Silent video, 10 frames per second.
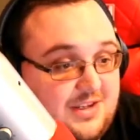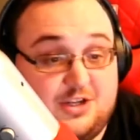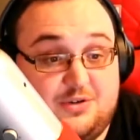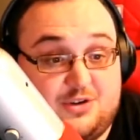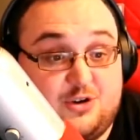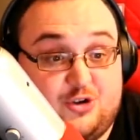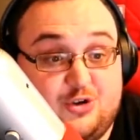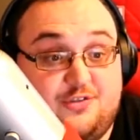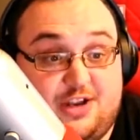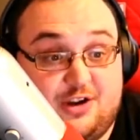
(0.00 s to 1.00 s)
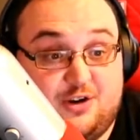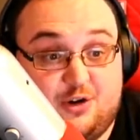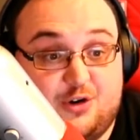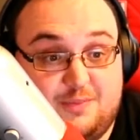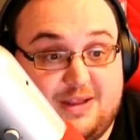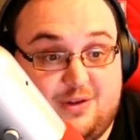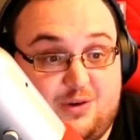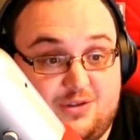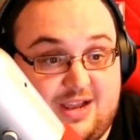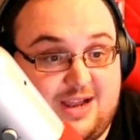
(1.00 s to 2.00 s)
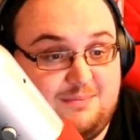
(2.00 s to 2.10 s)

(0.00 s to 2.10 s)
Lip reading: Could you have heard me the whole time?